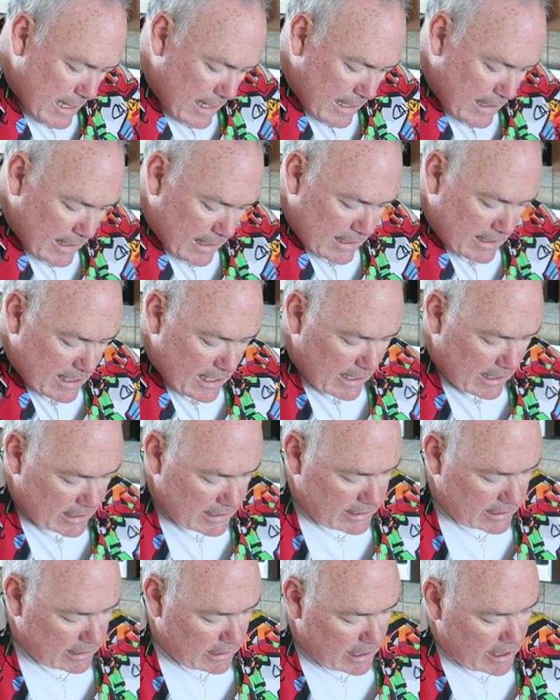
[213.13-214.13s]
and I take a
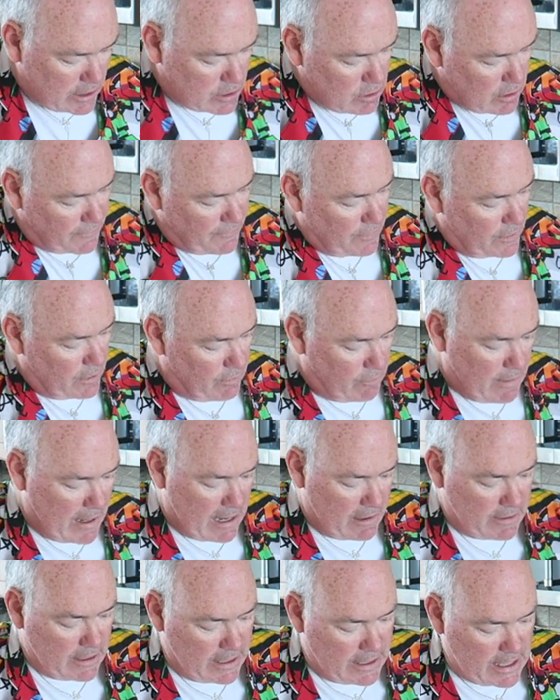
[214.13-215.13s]
slice off of the
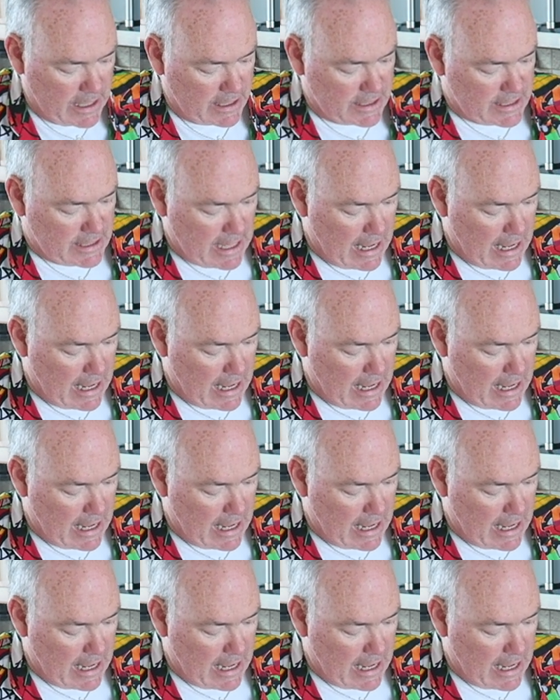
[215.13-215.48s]
rounded edge.